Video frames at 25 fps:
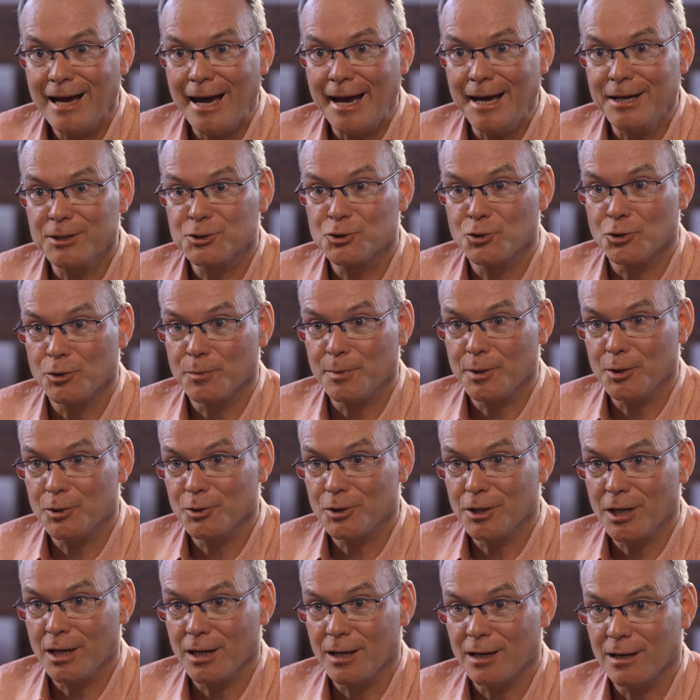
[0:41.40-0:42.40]
it's going to be
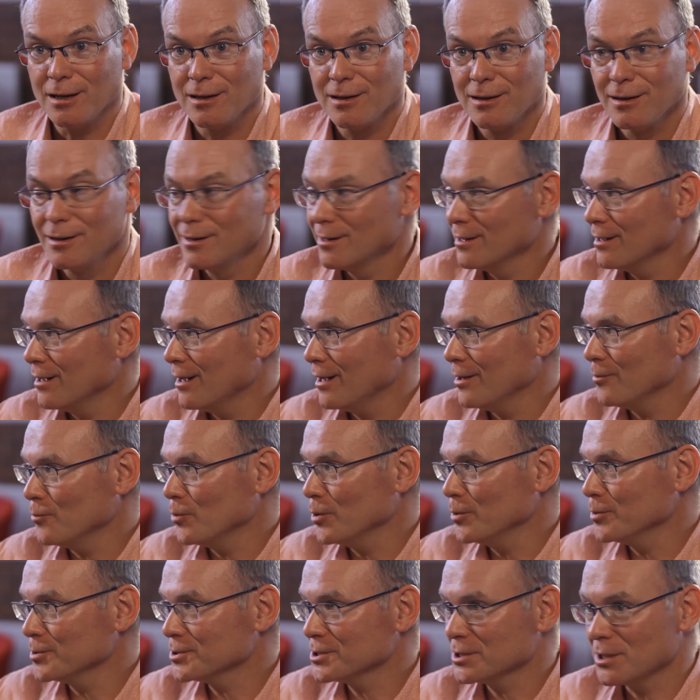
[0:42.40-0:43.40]
okay, and
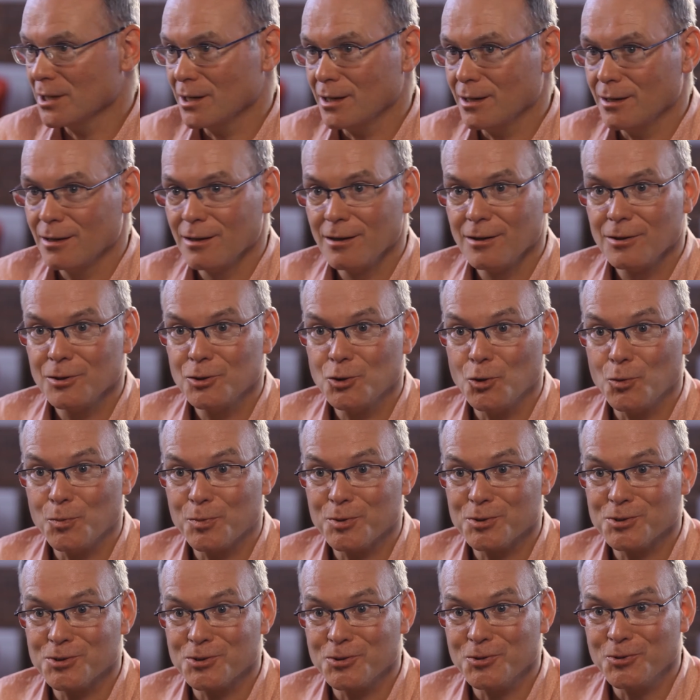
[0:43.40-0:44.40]
we would say, don't
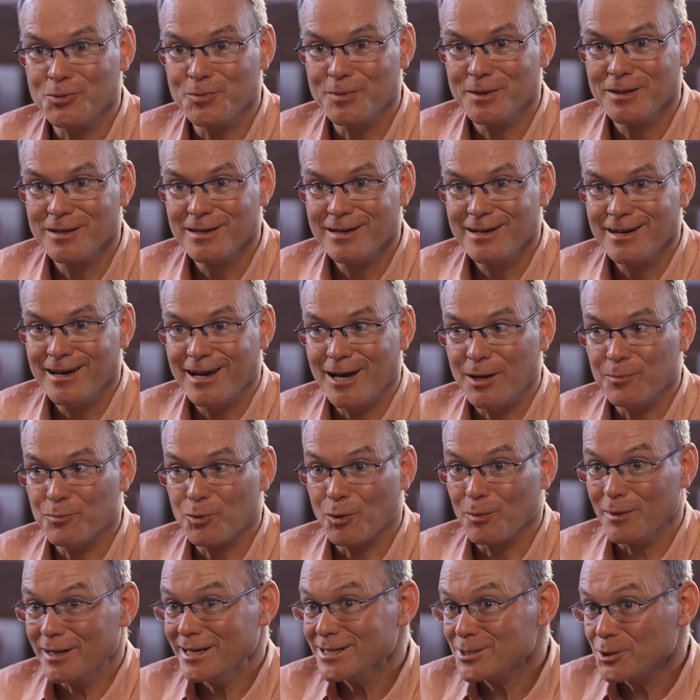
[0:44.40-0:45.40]
presume. It
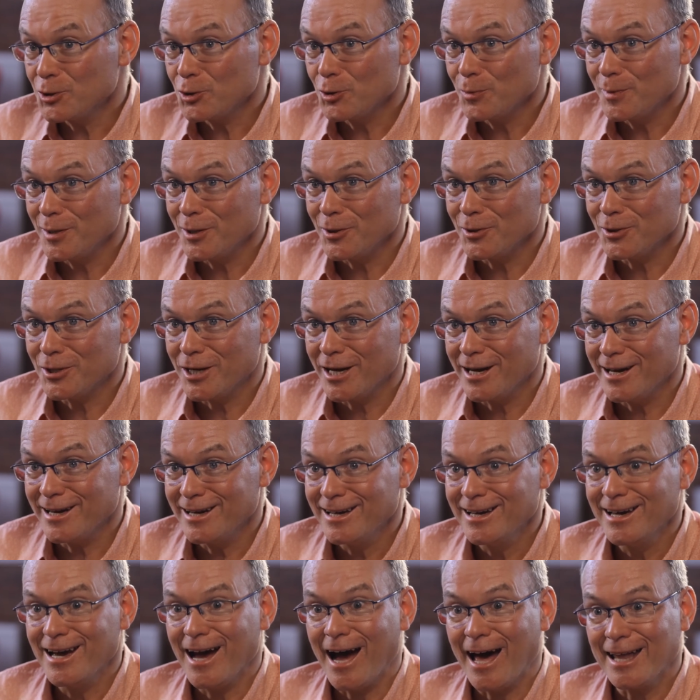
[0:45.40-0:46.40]
probably isn't going to be okay
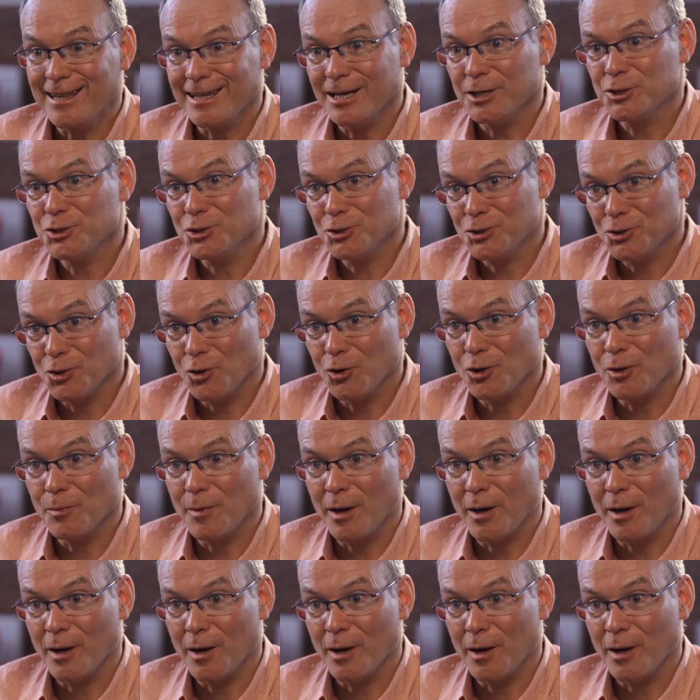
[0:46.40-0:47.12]
unless you talk